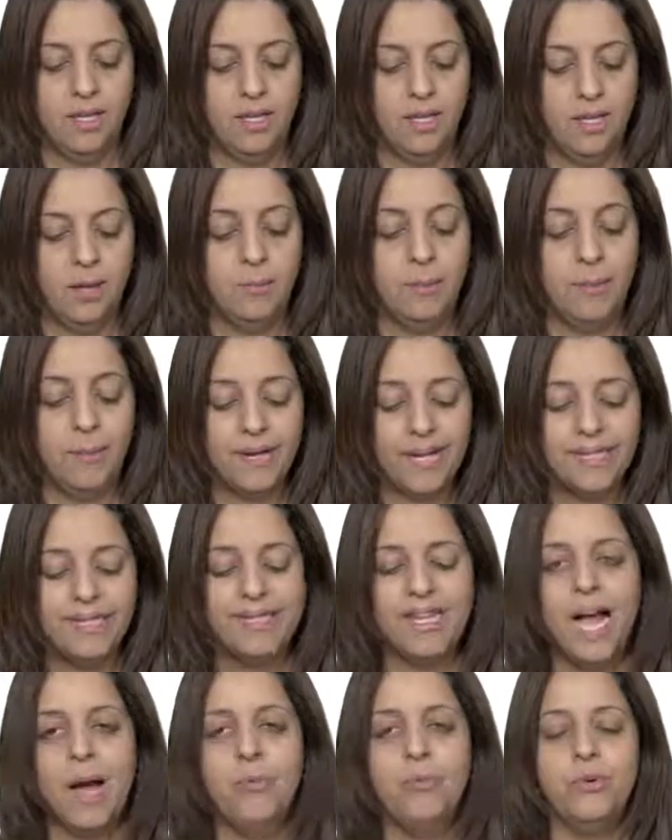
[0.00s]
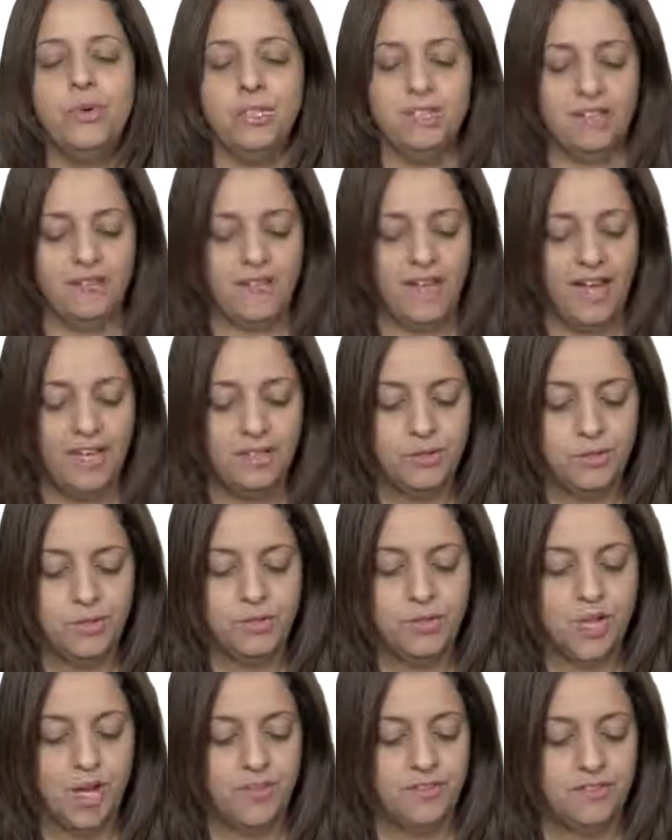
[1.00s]
the
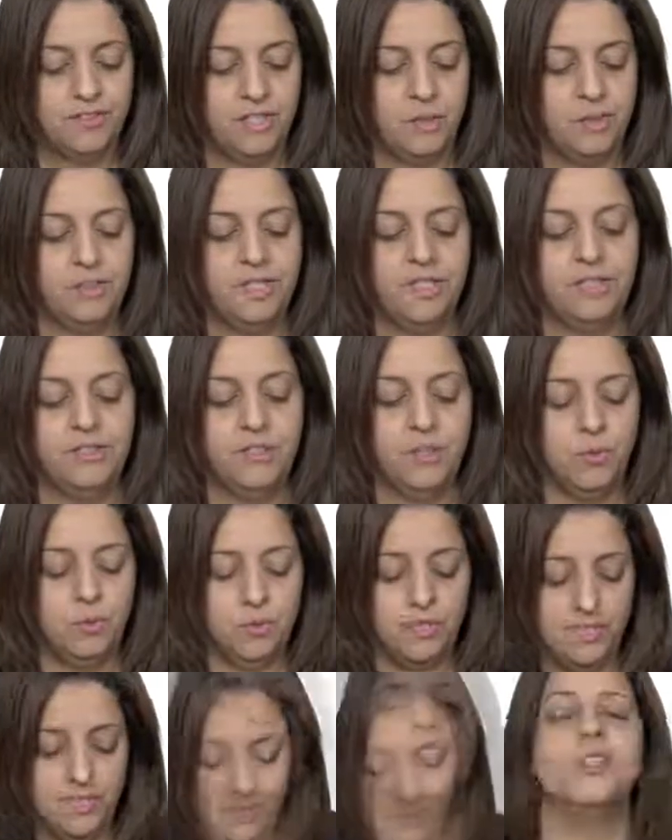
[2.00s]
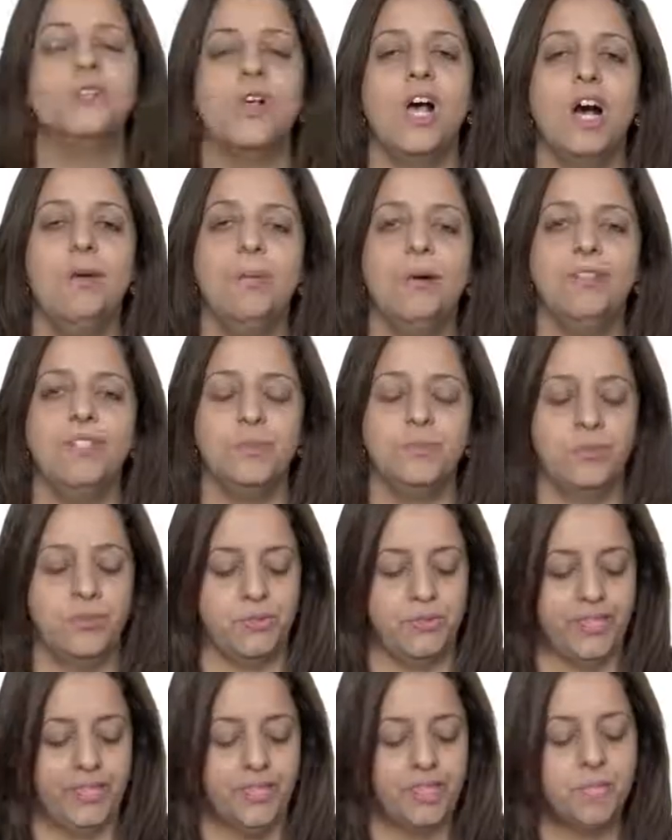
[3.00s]
values of terminal nodes. So how about the
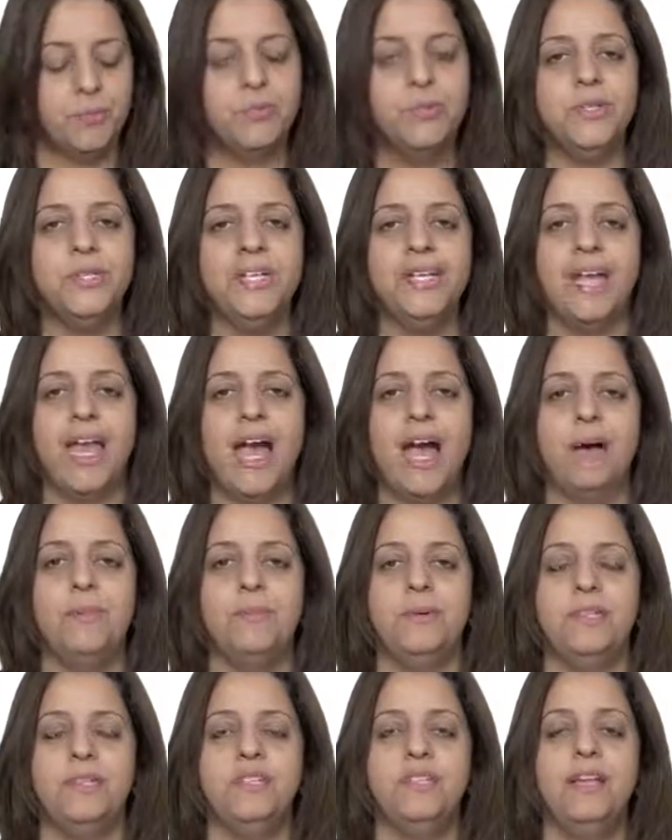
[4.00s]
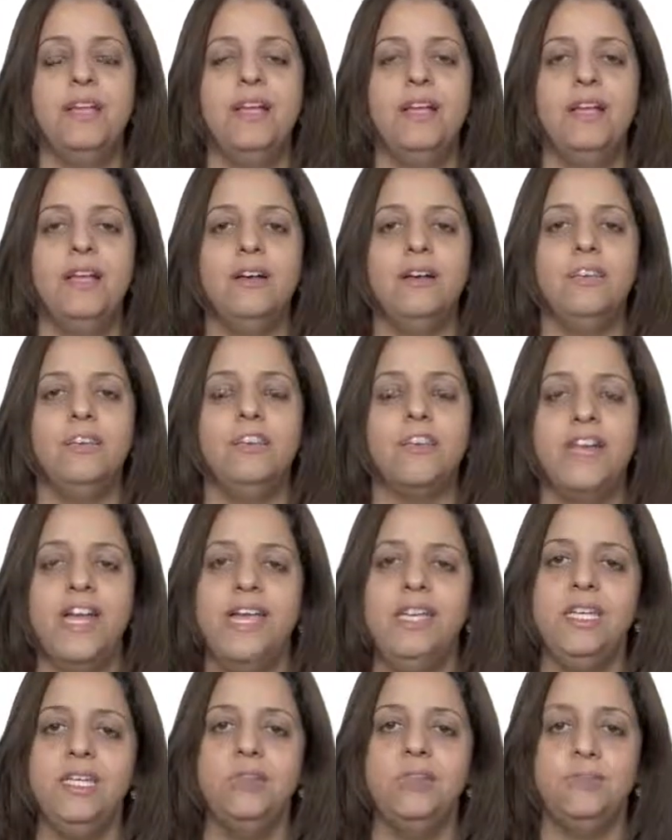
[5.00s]
pruning? The pruning happens for
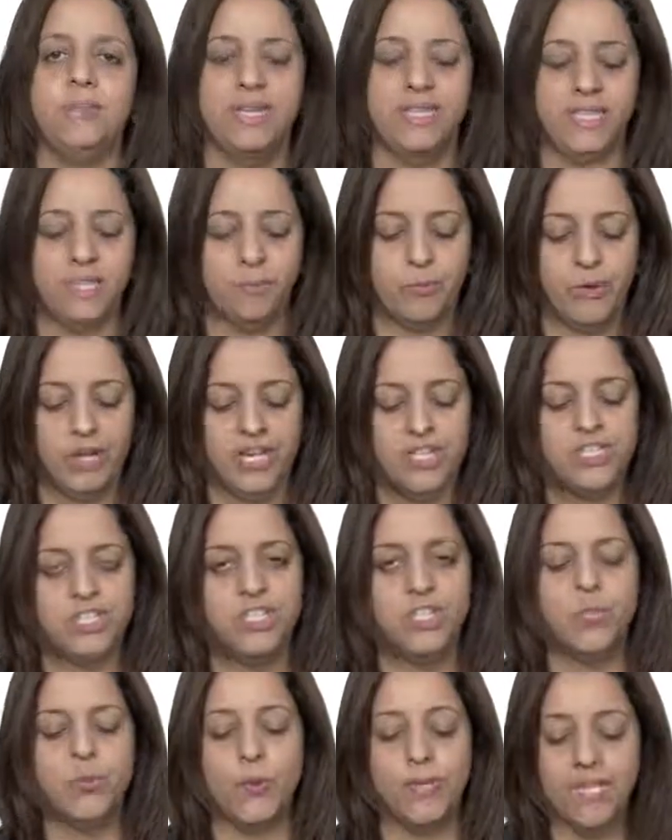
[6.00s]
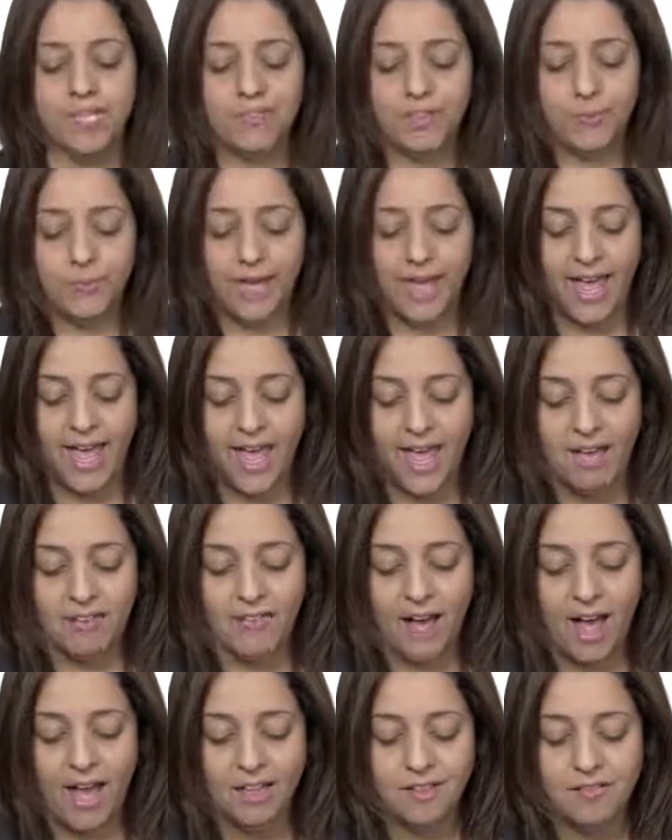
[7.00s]
any remaining branches whenever we have
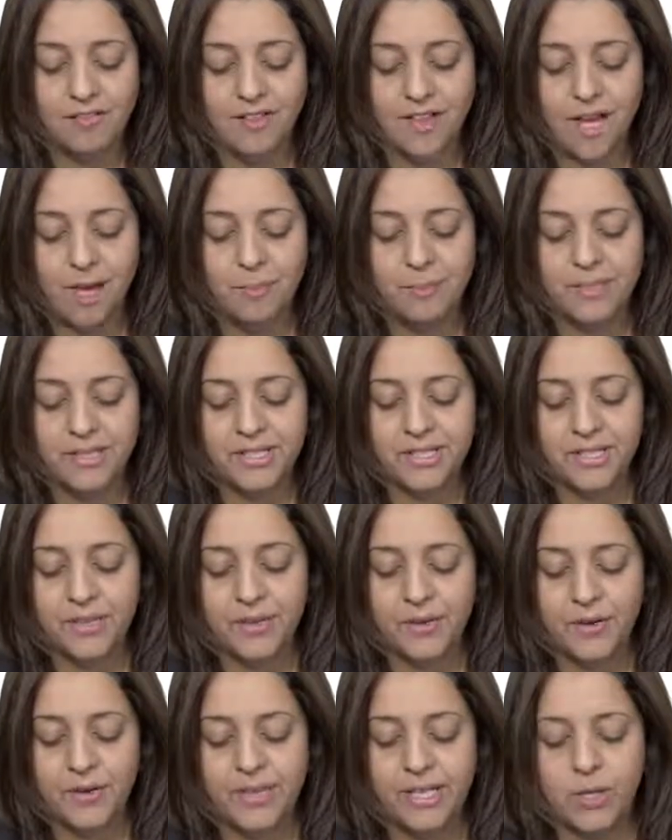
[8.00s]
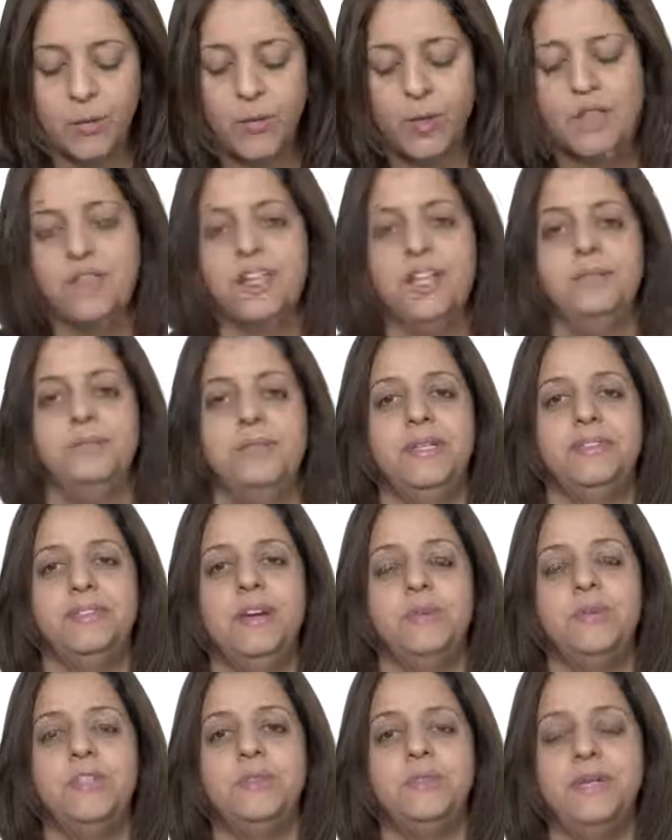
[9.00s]
alpha bigger or equal than beta,
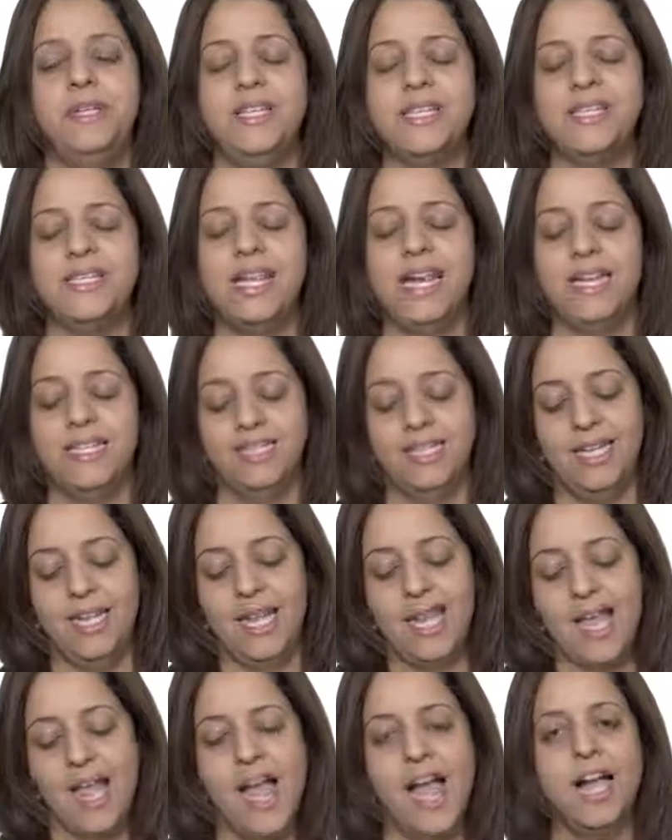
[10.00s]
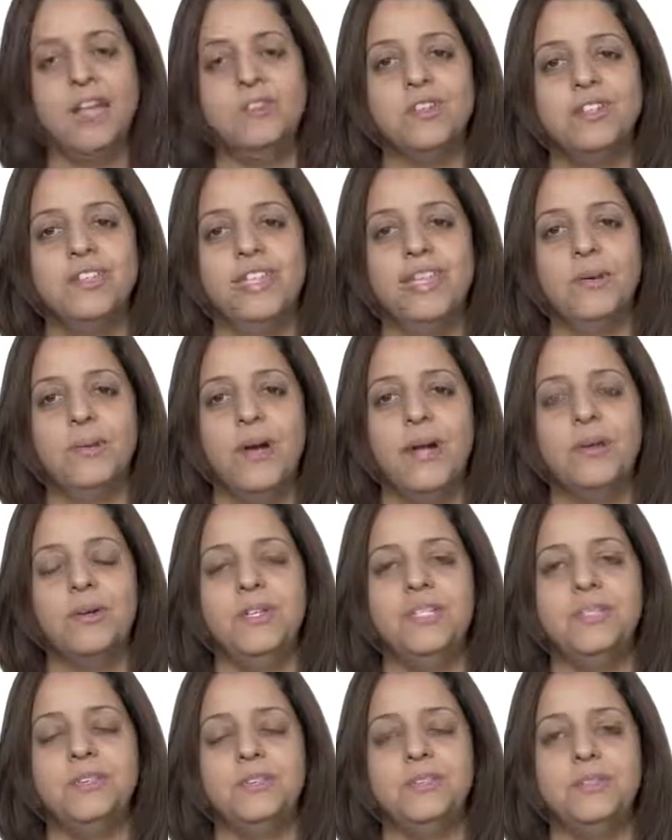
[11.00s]
which means that actually we're
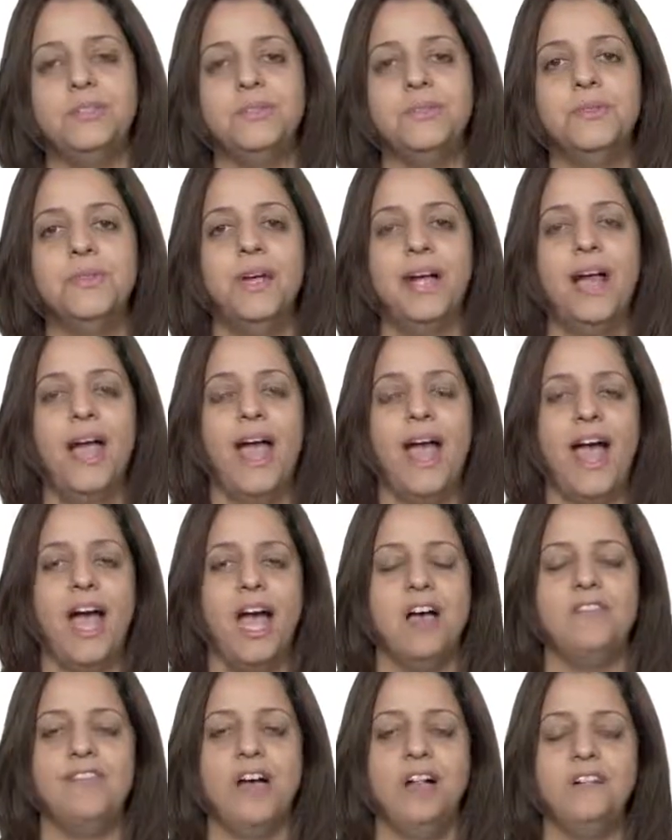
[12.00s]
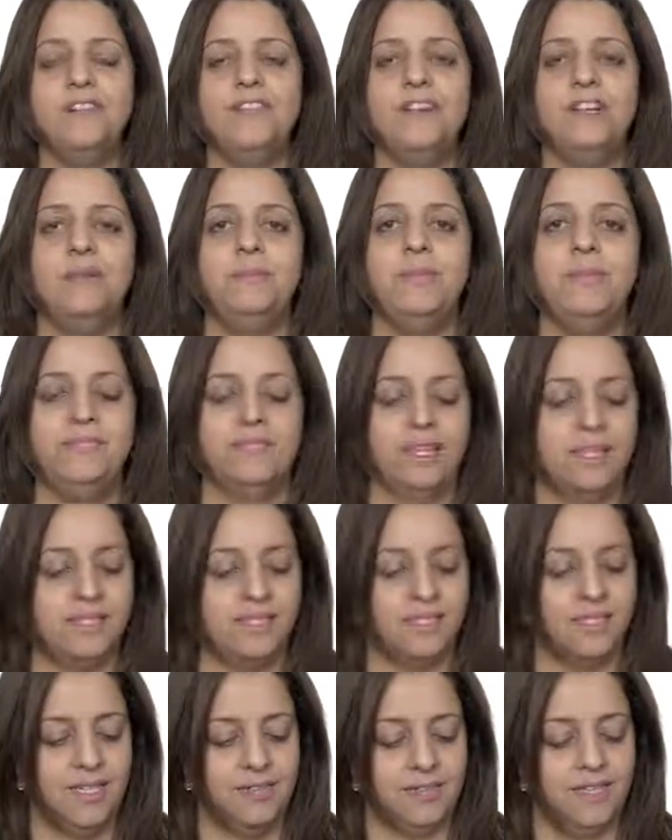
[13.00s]
going to have alpha and beta
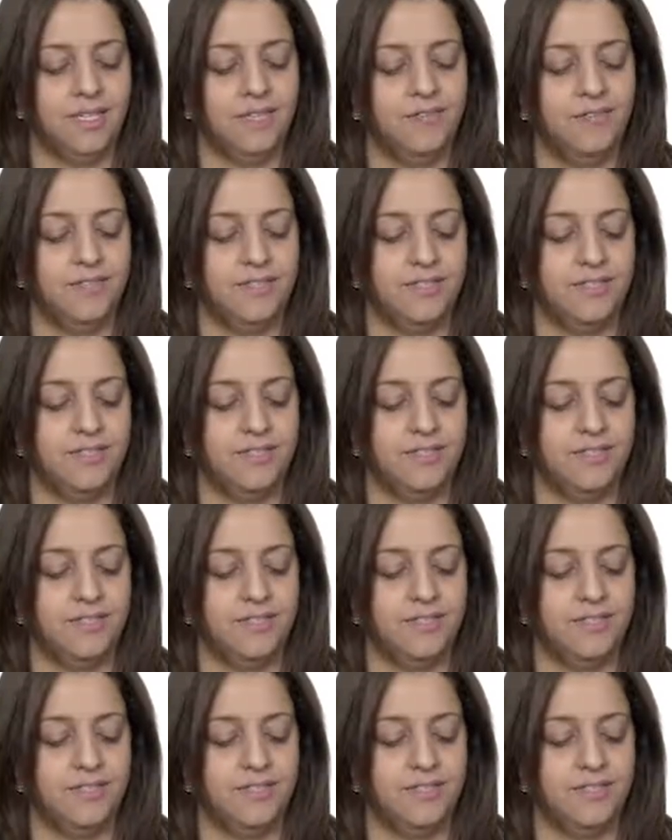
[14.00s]
starting